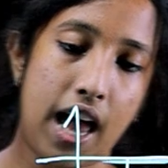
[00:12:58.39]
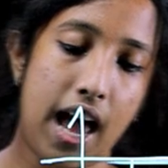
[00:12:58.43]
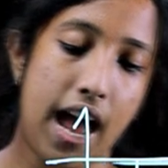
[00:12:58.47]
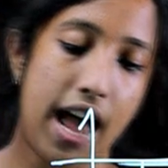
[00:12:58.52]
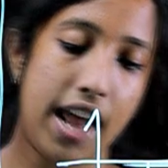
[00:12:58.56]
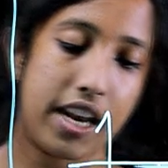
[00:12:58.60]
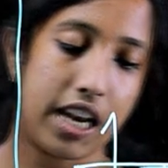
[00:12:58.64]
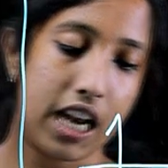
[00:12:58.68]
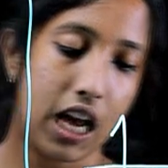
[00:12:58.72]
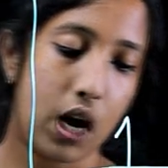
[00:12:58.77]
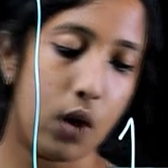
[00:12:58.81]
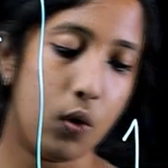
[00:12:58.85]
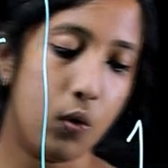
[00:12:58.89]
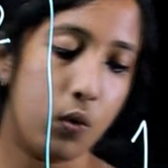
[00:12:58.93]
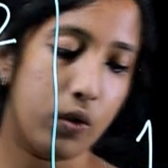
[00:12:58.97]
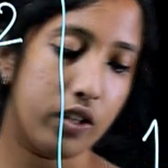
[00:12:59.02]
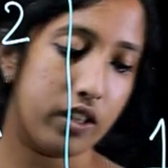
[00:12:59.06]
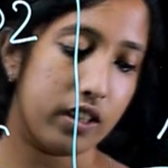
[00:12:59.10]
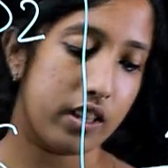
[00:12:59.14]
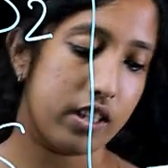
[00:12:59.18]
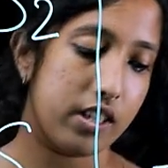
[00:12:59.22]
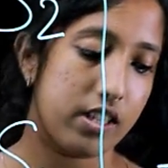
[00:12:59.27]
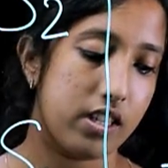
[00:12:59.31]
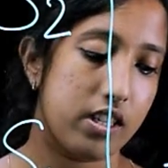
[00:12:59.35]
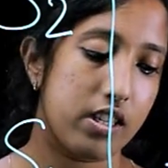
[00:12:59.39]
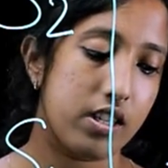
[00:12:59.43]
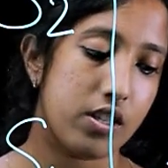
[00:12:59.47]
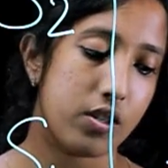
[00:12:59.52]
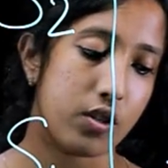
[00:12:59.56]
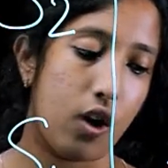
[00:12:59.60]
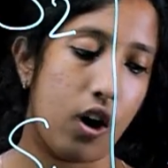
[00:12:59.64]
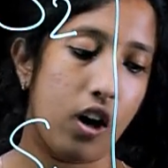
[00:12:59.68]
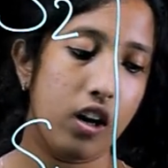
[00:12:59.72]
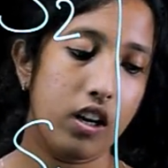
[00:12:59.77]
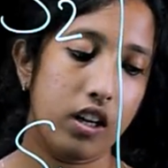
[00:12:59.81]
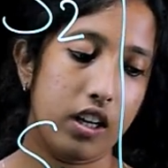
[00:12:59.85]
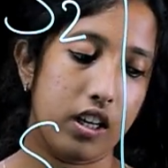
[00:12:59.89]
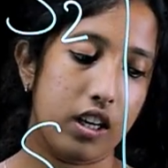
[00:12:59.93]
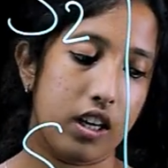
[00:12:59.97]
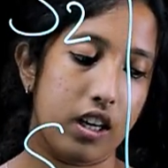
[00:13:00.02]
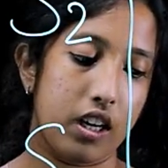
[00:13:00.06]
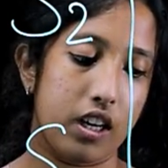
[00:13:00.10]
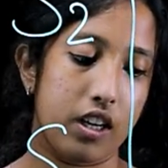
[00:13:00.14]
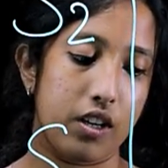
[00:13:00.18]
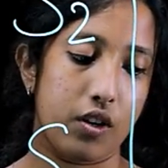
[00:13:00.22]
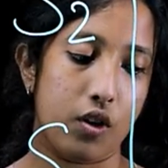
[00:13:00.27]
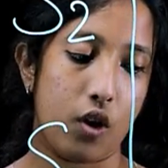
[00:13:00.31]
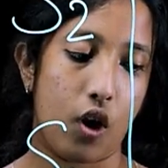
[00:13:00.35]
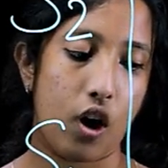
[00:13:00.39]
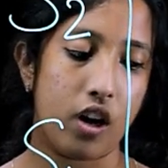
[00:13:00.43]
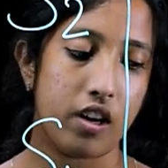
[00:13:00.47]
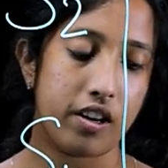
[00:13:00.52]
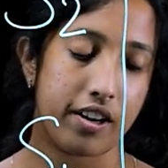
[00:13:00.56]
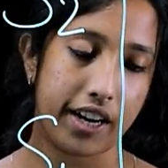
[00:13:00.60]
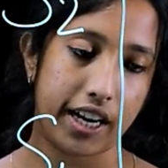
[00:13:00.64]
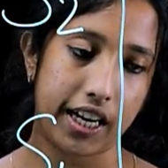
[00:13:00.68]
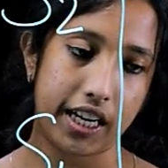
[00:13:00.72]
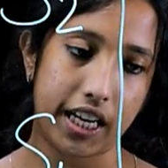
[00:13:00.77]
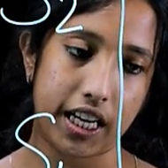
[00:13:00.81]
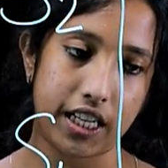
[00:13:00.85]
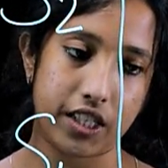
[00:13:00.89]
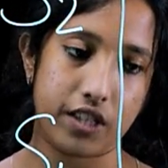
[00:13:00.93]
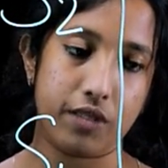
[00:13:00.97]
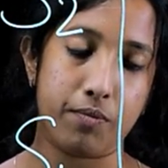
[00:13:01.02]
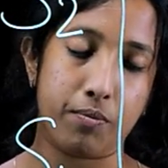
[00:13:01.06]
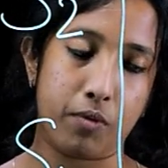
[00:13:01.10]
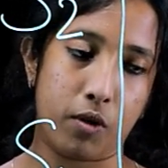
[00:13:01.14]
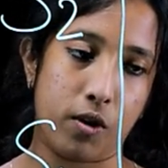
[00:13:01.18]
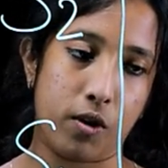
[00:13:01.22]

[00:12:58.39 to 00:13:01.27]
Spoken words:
And now this is called a non-radiative